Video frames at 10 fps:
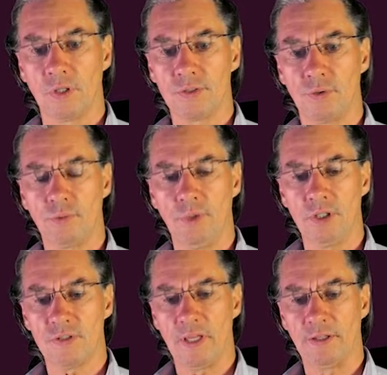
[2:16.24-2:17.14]
So it
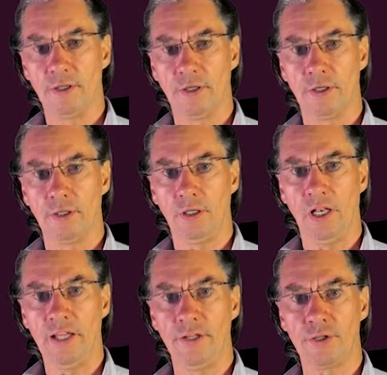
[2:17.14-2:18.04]
means that the
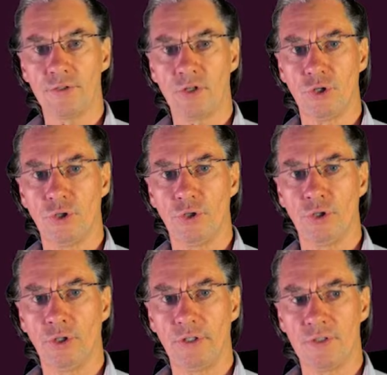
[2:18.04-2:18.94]
Linux
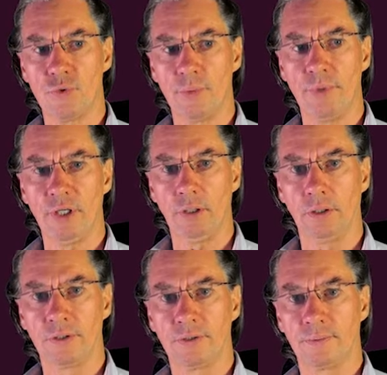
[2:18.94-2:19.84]
kernel is
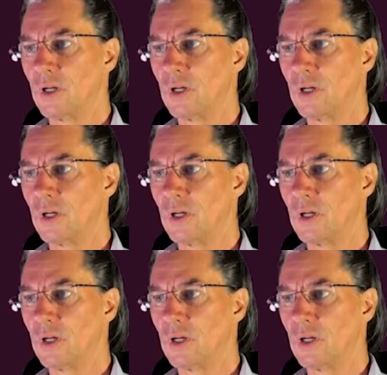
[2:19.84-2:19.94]
rebuilt.